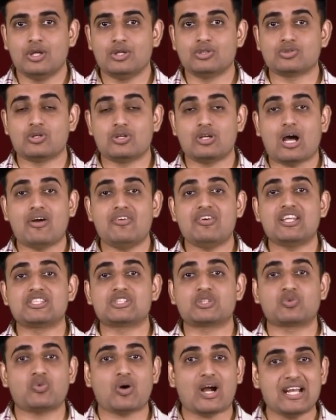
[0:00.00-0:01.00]
So now it
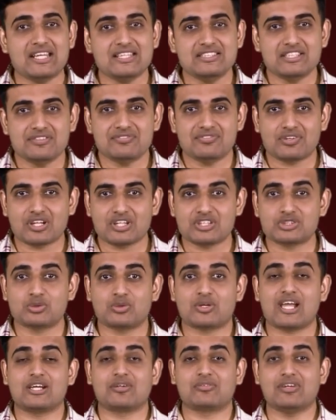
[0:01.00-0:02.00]
is quite easy for us
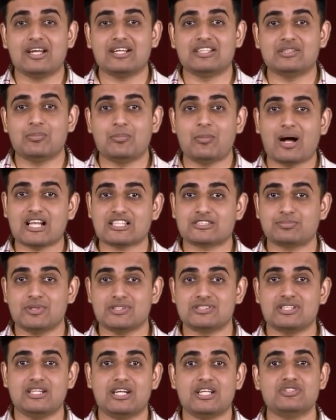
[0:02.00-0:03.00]
to calculate the mass
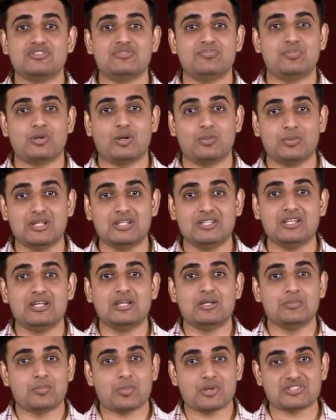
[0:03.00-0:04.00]
percentage of bromine
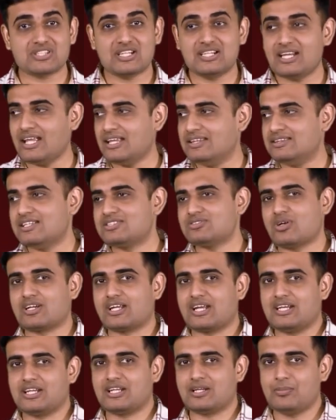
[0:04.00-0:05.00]
present in this
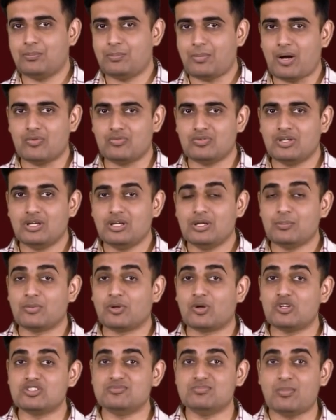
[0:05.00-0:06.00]
organic compound,
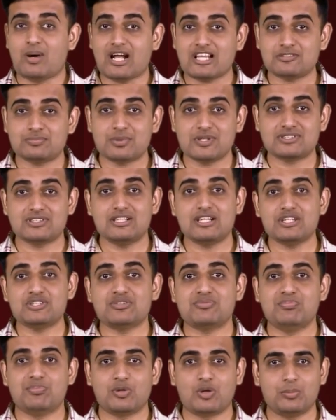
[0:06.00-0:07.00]
because mass percentage
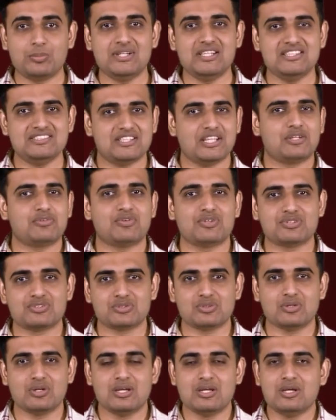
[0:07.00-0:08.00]
of bromine is equals
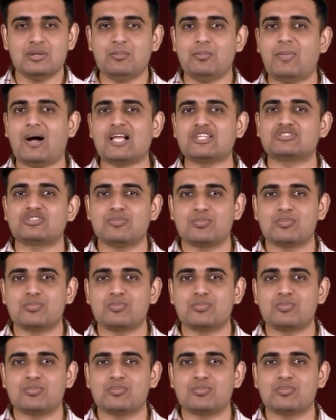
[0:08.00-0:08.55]
to mass